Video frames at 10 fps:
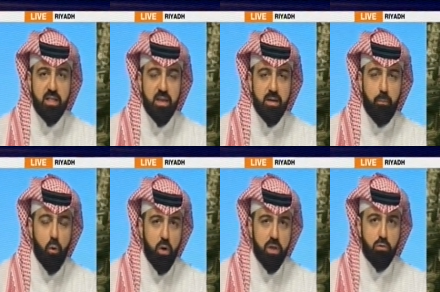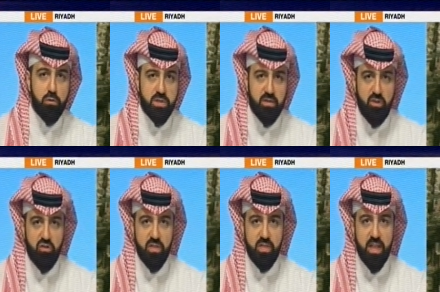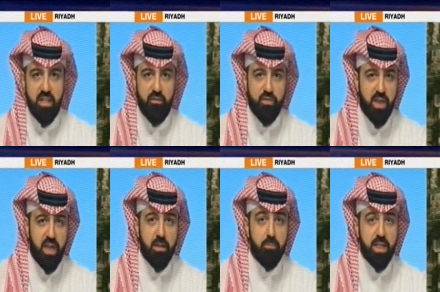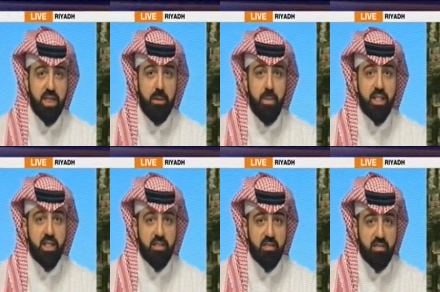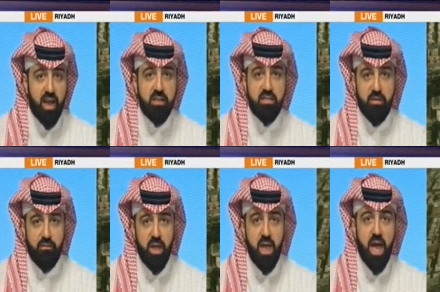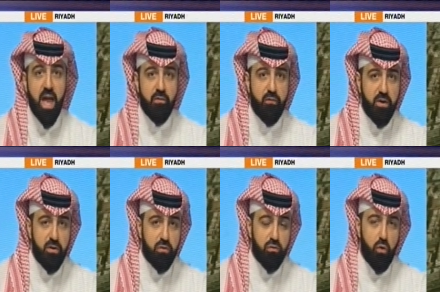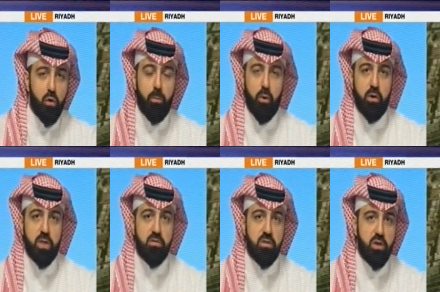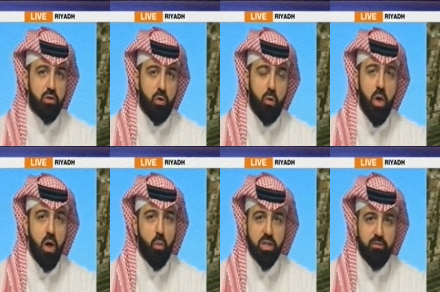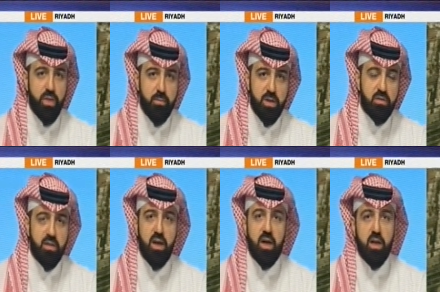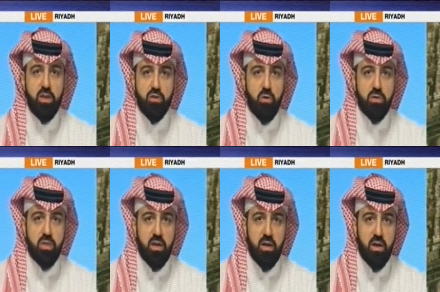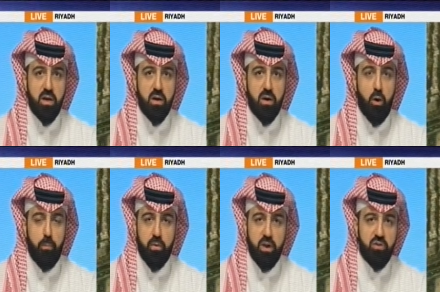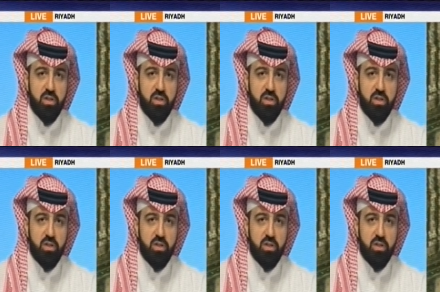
points or decision that he's taken but he made a decisive and very strong point so, you know one of the them is, uh, you know, the Operation